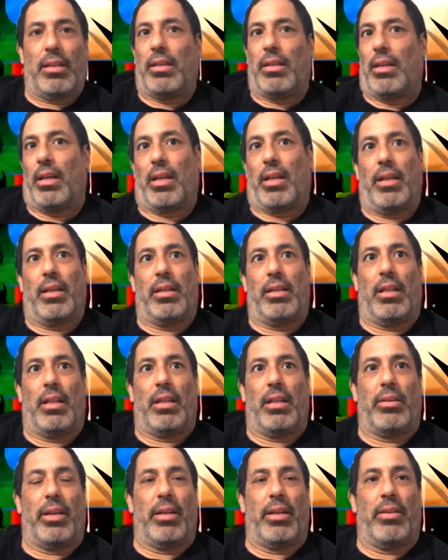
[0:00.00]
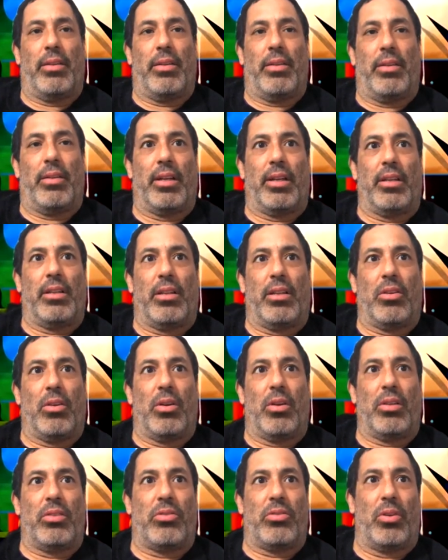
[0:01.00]
again, like in everything,
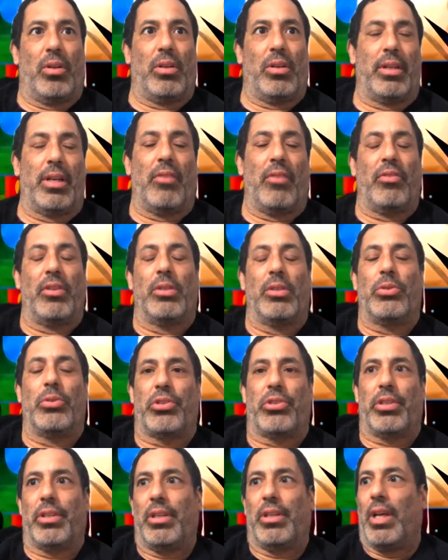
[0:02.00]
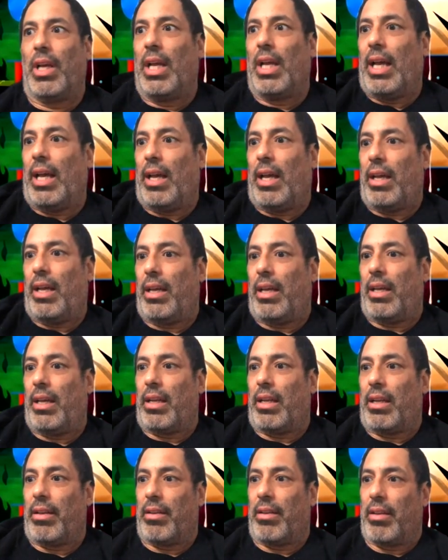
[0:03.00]
it's all an evolution,
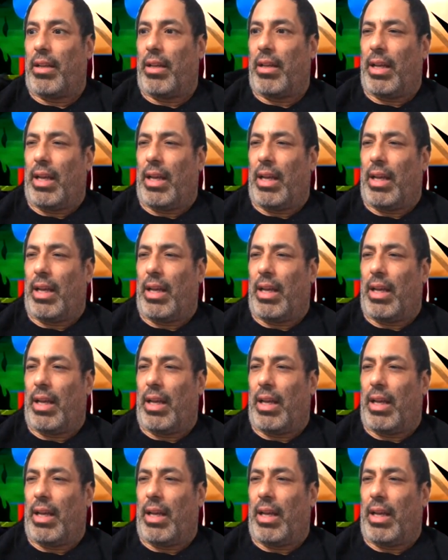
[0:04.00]
and